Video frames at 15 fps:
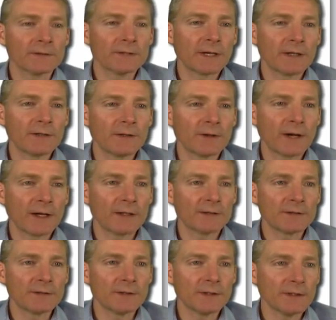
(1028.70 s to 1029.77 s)
Now you know how to
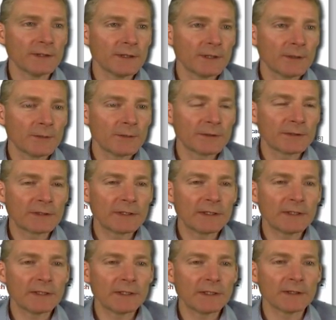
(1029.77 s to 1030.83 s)
do it. But the
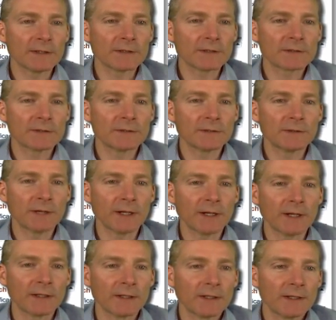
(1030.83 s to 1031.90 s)
key here is to
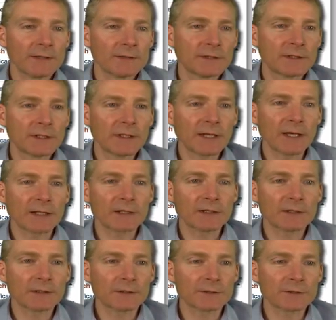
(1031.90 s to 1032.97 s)
click on
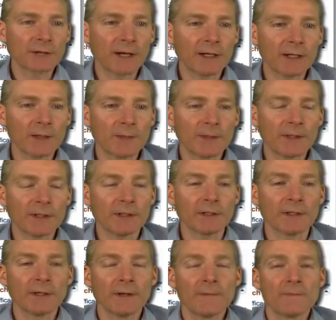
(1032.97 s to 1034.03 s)
clinical trial up
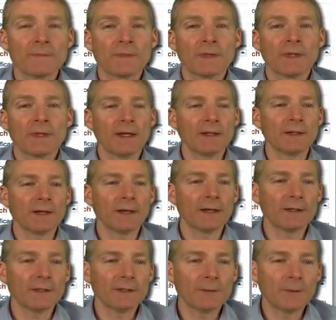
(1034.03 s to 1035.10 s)
here, and
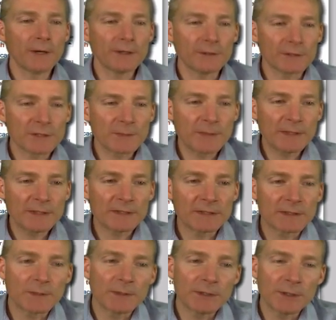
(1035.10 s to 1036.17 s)
you want your species
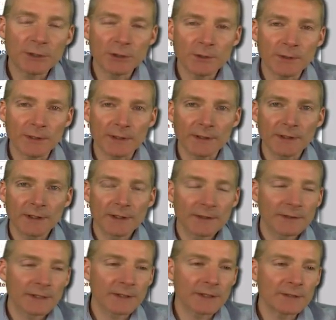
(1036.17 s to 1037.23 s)
to be human.
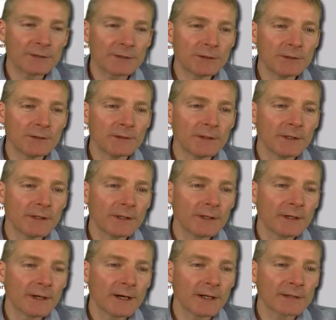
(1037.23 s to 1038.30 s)
Now they do
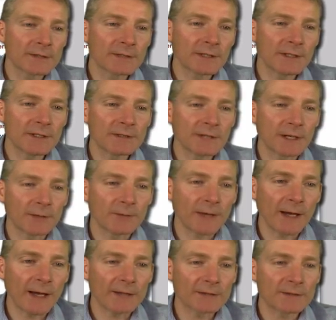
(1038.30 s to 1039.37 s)
studies on
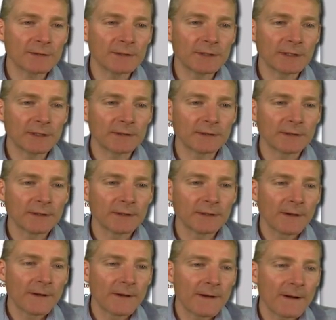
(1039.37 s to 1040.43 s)
rats, so you can,
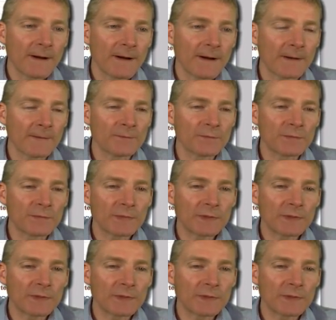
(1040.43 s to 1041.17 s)
you